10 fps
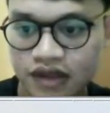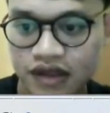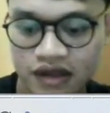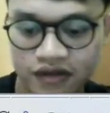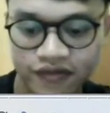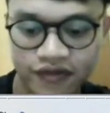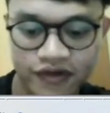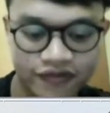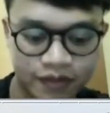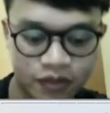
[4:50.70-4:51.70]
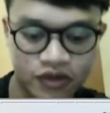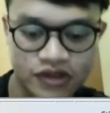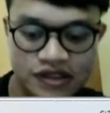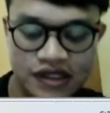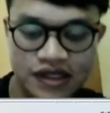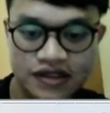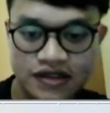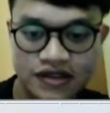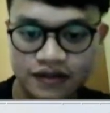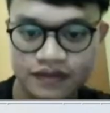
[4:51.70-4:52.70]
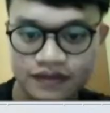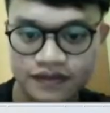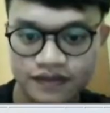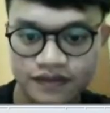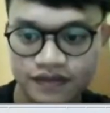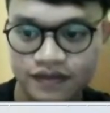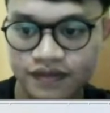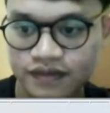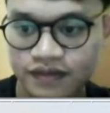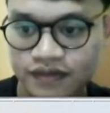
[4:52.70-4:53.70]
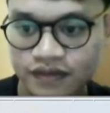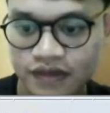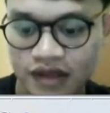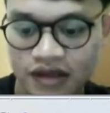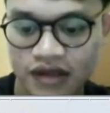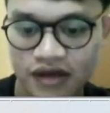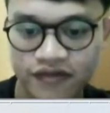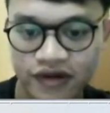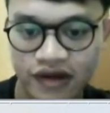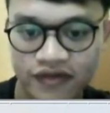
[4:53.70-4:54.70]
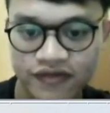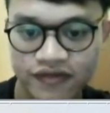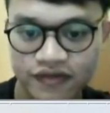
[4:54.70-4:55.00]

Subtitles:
and then 5.6, and then 5,